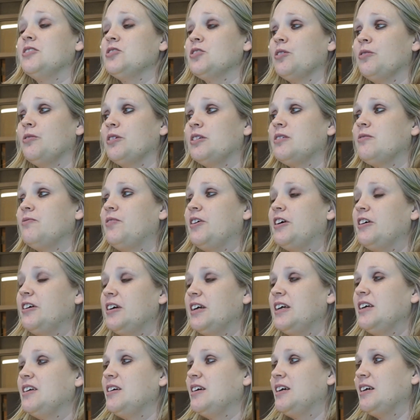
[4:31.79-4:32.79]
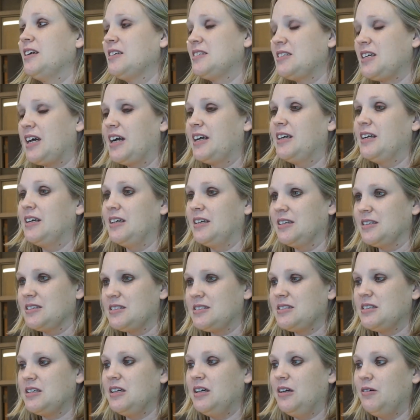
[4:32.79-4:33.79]
So it's very exciting to
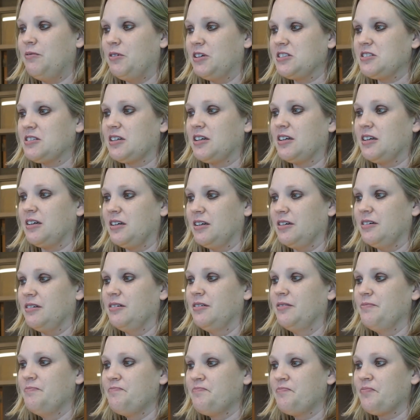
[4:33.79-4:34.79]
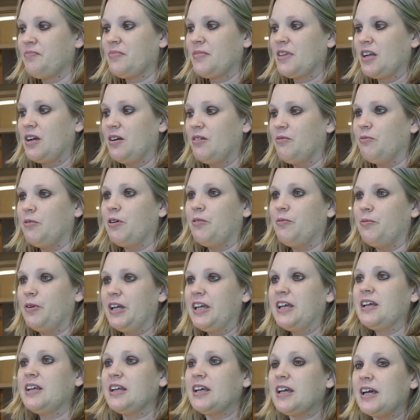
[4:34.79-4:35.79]
see what we
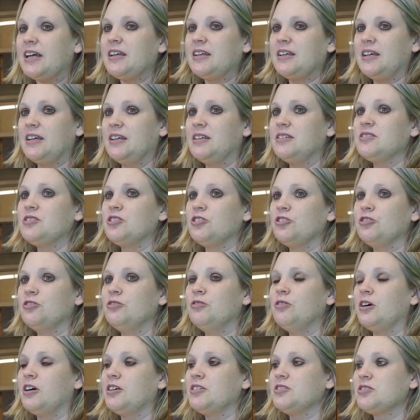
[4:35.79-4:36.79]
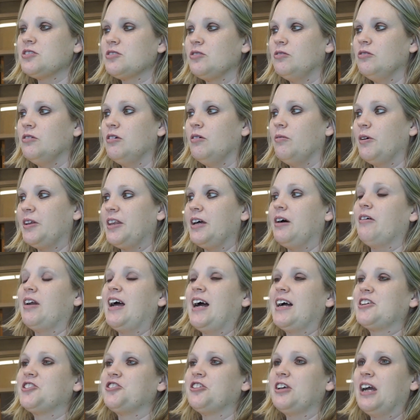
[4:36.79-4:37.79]
can get into our school without
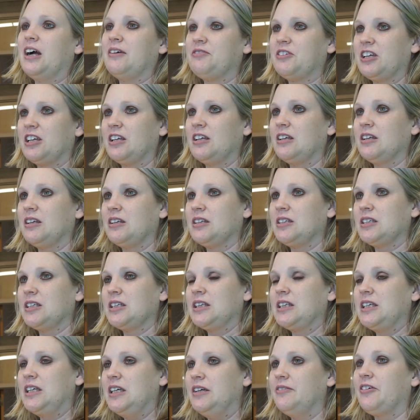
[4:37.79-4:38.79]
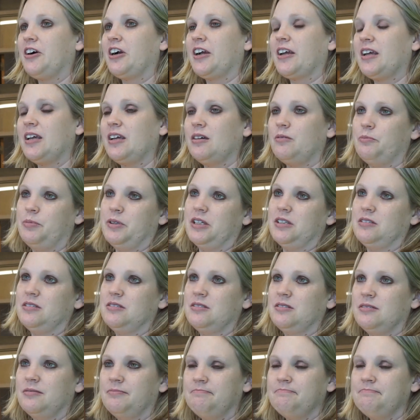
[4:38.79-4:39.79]
actually having to leave our campus.